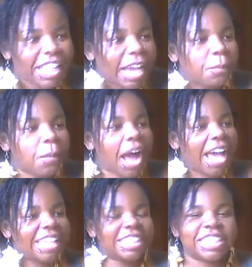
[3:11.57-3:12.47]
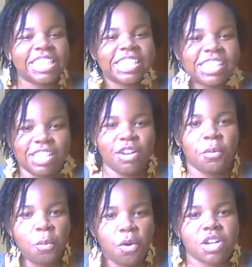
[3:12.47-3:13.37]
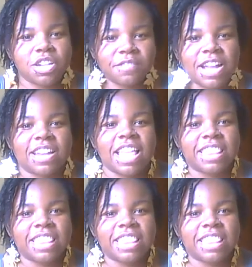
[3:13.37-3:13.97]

Like, why is she still walking around